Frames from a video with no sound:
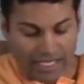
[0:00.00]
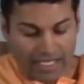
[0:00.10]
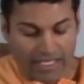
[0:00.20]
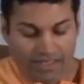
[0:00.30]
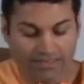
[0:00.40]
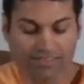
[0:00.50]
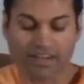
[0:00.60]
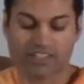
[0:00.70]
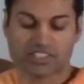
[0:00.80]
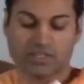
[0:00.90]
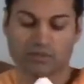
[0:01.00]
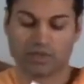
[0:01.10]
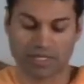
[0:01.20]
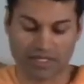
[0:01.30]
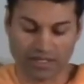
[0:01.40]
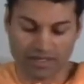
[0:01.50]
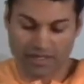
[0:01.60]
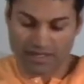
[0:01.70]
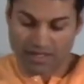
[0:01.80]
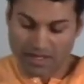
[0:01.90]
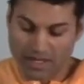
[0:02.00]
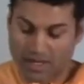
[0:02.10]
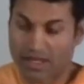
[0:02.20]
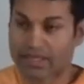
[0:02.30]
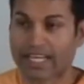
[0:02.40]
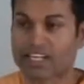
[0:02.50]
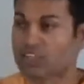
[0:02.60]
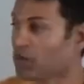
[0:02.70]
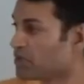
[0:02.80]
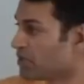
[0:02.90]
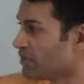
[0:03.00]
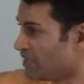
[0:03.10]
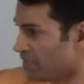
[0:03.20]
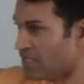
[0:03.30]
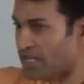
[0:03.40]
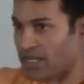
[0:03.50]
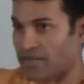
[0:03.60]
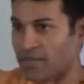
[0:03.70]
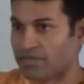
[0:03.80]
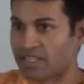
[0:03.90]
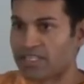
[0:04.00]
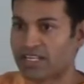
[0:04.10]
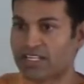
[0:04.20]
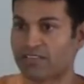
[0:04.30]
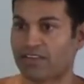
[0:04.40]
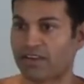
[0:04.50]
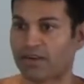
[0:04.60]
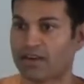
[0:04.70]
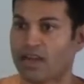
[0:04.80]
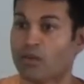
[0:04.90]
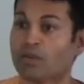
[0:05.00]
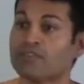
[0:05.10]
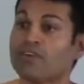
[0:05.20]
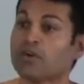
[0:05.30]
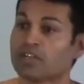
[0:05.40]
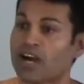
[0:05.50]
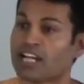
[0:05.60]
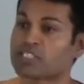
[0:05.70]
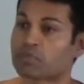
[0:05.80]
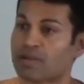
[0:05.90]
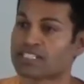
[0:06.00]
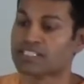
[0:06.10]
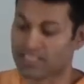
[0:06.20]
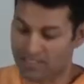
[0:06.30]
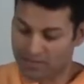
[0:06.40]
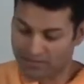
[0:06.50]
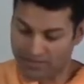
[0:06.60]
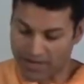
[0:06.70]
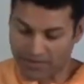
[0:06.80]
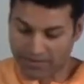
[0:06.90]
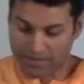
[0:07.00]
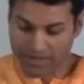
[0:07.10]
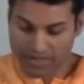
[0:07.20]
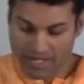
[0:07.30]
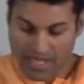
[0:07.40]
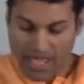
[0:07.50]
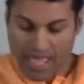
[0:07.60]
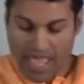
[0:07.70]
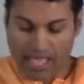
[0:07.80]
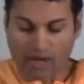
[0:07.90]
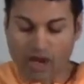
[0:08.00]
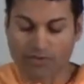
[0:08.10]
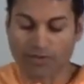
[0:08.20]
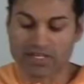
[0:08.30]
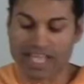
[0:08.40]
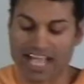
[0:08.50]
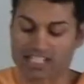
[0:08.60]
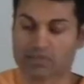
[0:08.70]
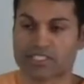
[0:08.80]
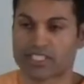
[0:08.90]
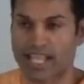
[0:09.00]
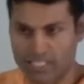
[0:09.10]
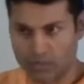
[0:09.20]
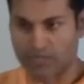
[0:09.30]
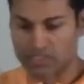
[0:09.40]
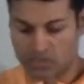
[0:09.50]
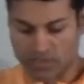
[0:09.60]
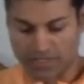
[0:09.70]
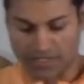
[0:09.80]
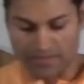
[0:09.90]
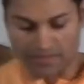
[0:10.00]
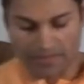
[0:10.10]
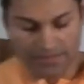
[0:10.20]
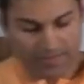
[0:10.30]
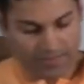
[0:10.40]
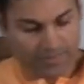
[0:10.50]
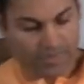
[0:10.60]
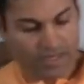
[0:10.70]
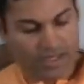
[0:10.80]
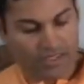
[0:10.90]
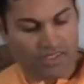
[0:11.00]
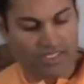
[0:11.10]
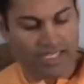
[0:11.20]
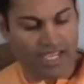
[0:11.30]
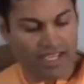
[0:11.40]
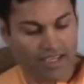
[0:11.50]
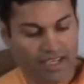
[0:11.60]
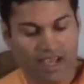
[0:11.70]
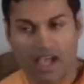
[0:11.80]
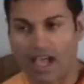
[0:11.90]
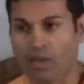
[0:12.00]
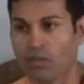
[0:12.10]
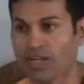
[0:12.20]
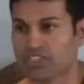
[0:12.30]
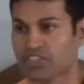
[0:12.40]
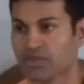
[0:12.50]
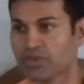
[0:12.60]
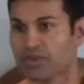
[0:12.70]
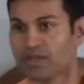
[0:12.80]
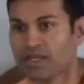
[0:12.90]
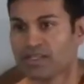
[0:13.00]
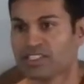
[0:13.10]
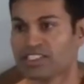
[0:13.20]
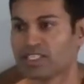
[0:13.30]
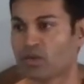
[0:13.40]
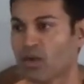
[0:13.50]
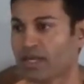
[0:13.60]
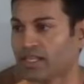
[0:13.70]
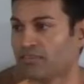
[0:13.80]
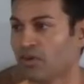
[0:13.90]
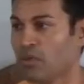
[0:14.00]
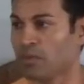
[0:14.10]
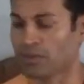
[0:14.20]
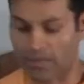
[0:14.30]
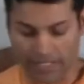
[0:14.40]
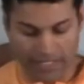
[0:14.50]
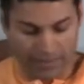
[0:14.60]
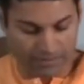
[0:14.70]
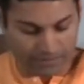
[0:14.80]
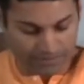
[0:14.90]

In the fire ceremony that I told you of the yajna fire, we invoke God's presence into the fire and offer our attachments as a way of destroying them. So today, I want you to sit quietly for a moment right now.